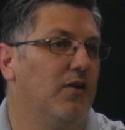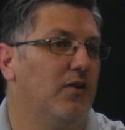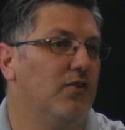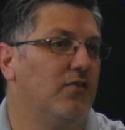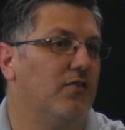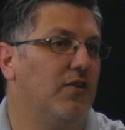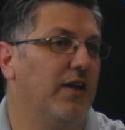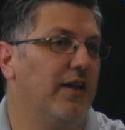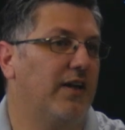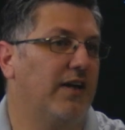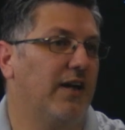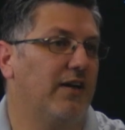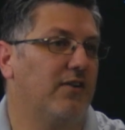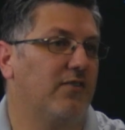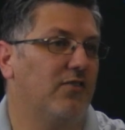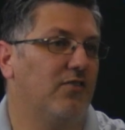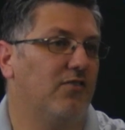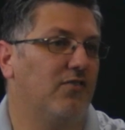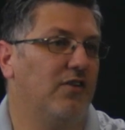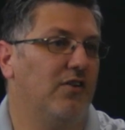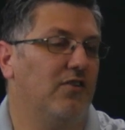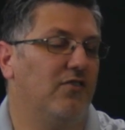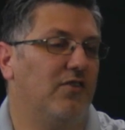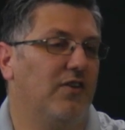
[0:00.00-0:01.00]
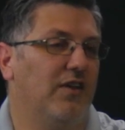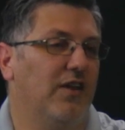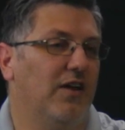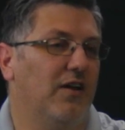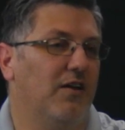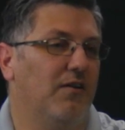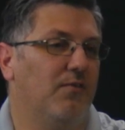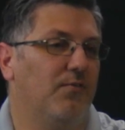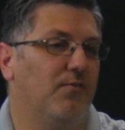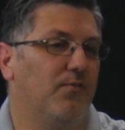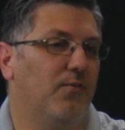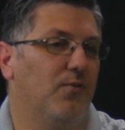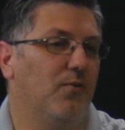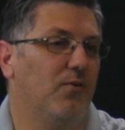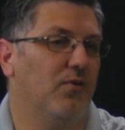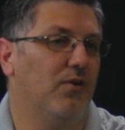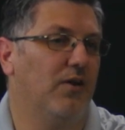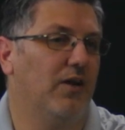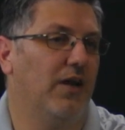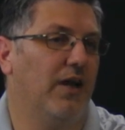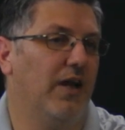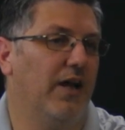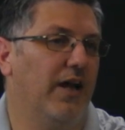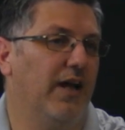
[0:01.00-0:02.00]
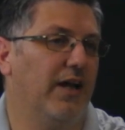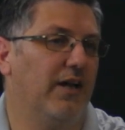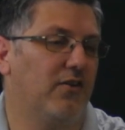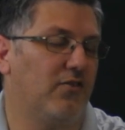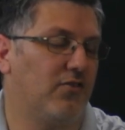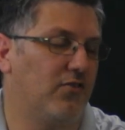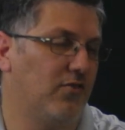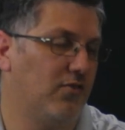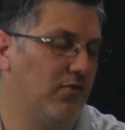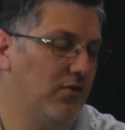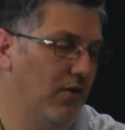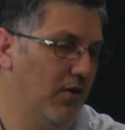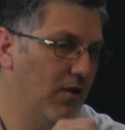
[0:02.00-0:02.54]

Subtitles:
Take out the GCF, x.